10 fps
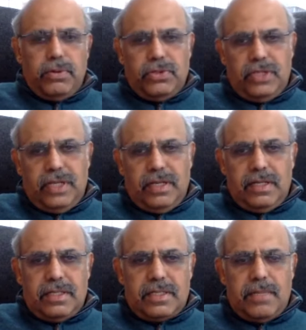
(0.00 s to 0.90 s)
posing
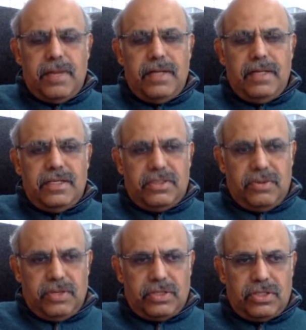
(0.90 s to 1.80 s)
tremendous
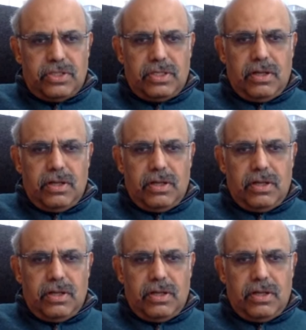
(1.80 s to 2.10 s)
risks,